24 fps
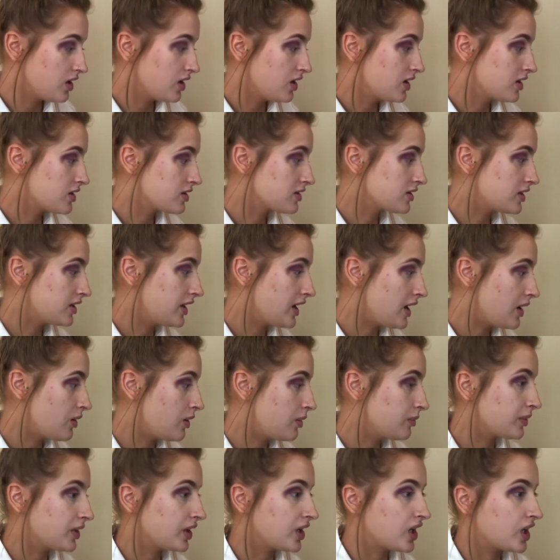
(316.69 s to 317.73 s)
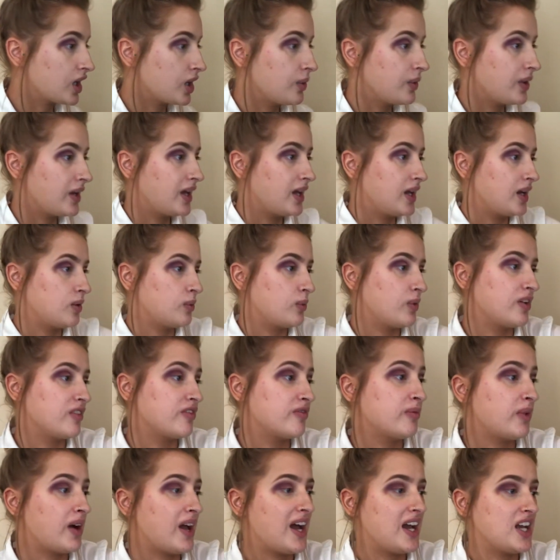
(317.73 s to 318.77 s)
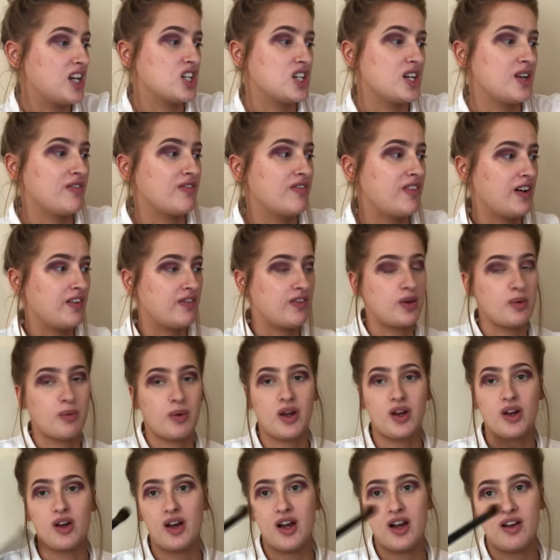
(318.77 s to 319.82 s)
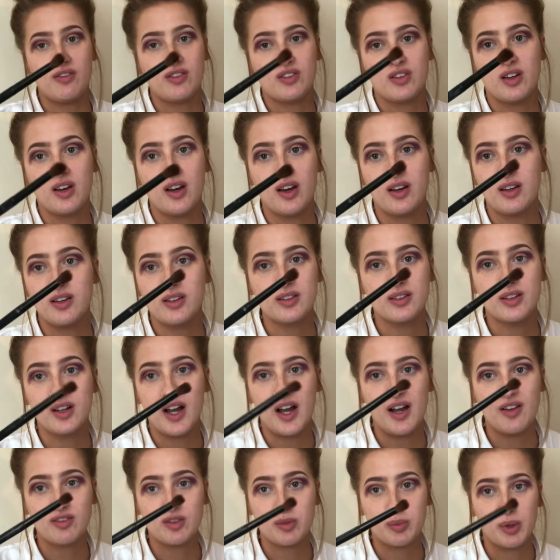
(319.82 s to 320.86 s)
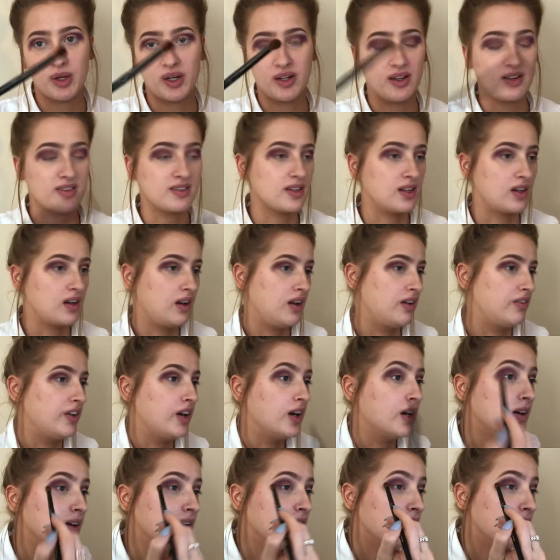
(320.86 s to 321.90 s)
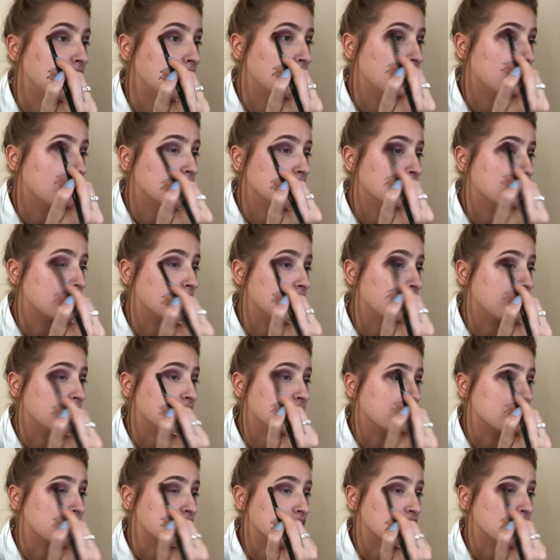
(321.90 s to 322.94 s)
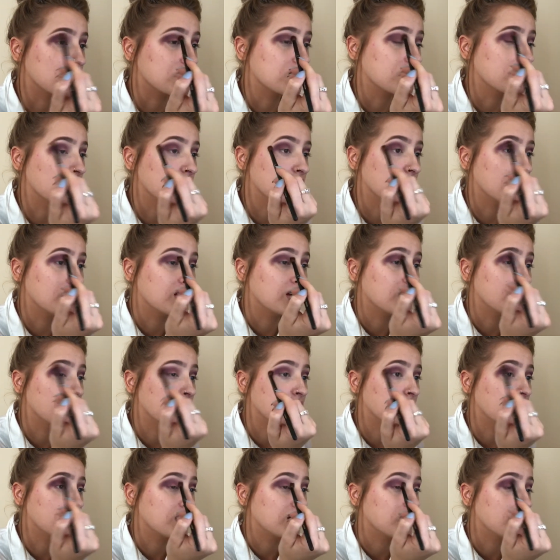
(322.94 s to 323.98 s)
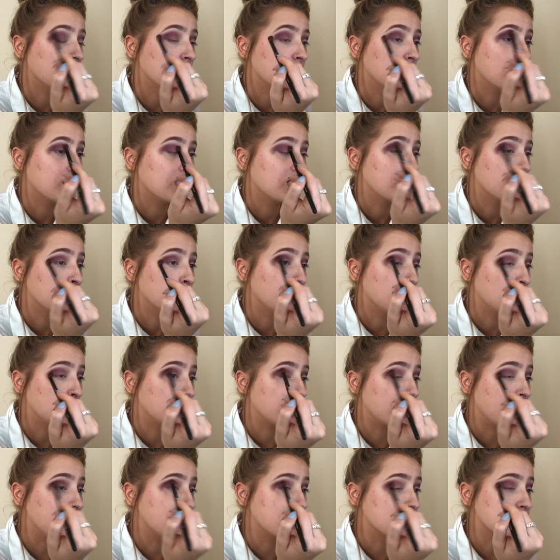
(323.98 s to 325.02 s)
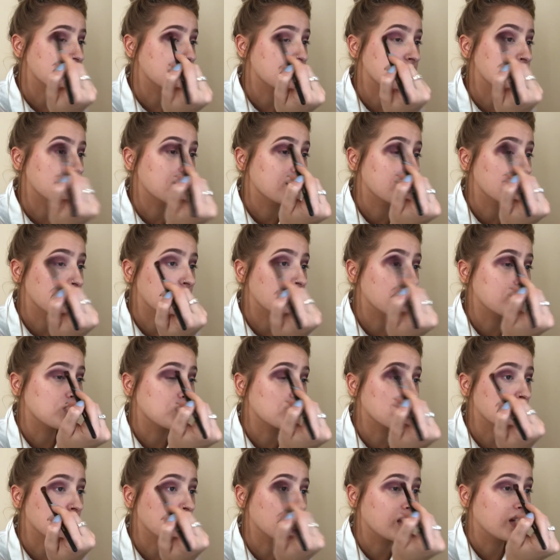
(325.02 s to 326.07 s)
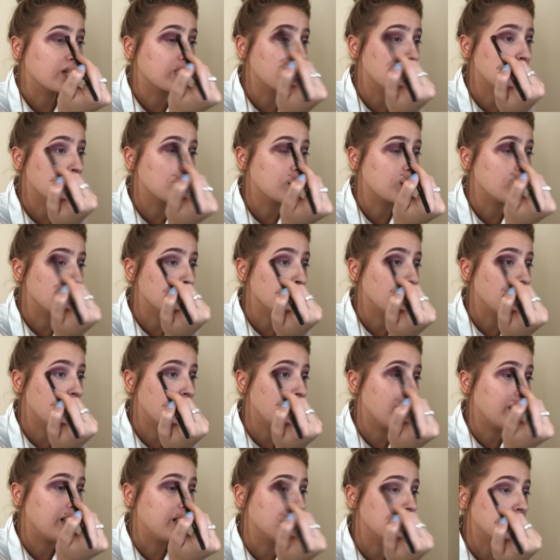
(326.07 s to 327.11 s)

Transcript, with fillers: So now I'm gonna go in with my H&M fluffy one. I have to, I have to bring this in. I love it. this is just more dense I'm just going to give it a good old blend.